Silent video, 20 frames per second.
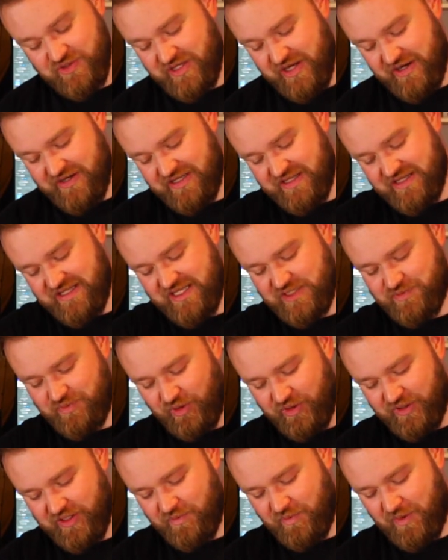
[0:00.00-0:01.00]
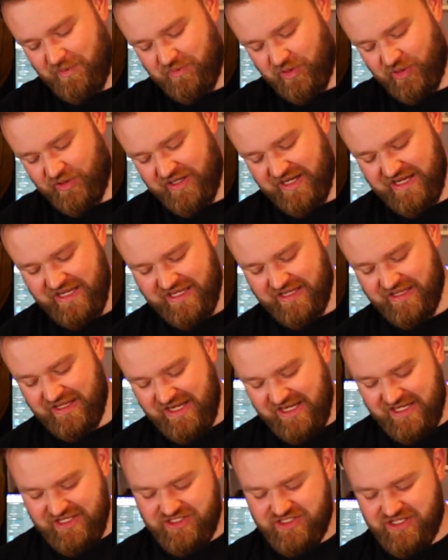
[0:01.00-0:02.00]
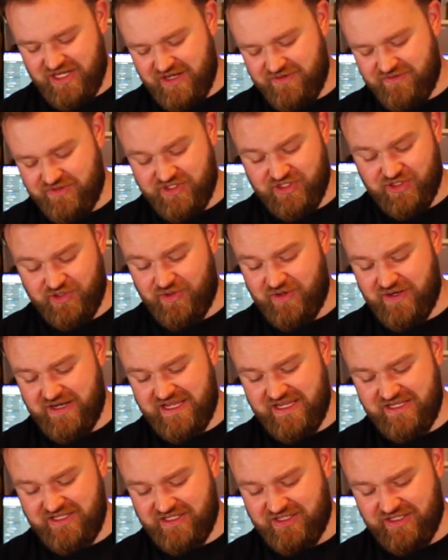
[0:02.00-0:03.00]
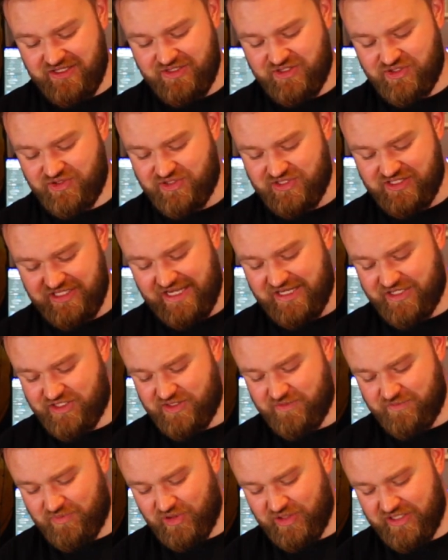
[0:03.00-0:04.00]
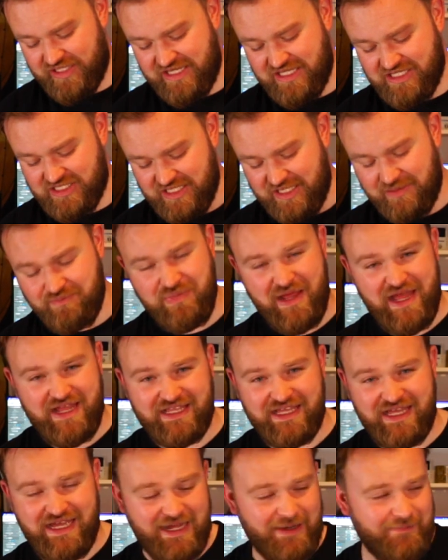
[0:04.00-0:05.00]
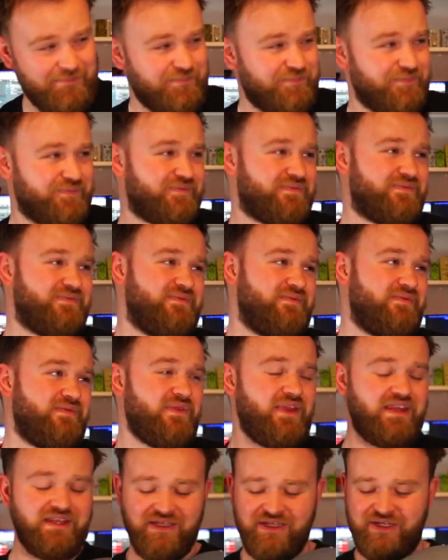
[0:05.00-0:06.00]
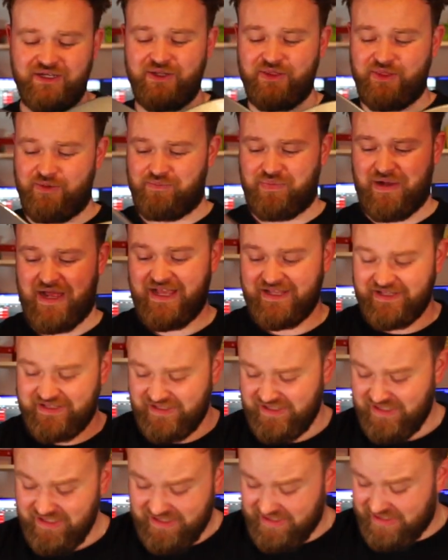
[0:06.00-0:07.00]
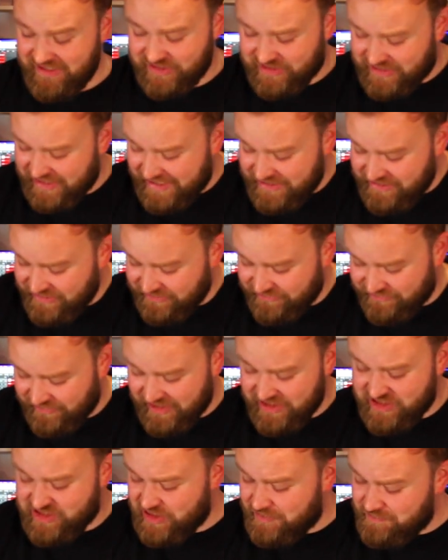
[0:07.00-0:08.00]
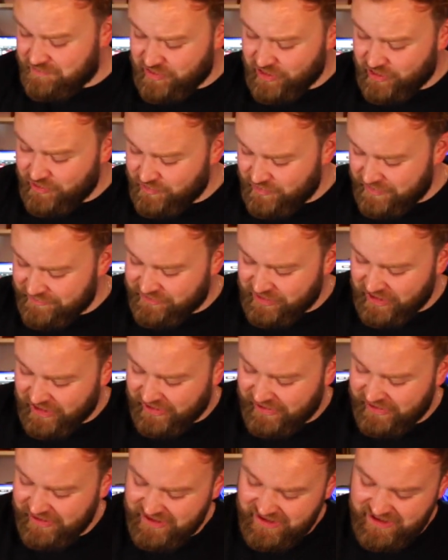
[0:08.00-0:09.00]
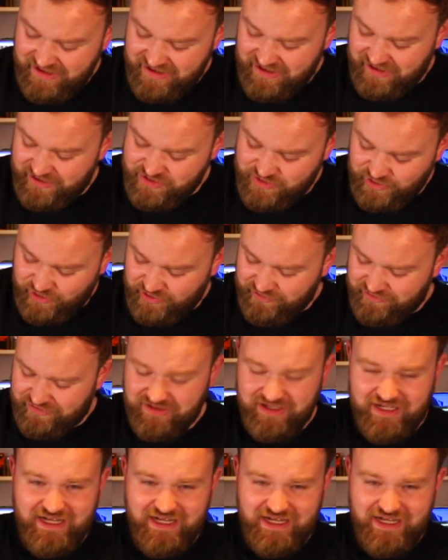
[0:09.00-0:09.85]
going in at this point and one point here. So you screw it in, you can adjust the action pretty easily and back out. The back, again, very simple. We've got our sort of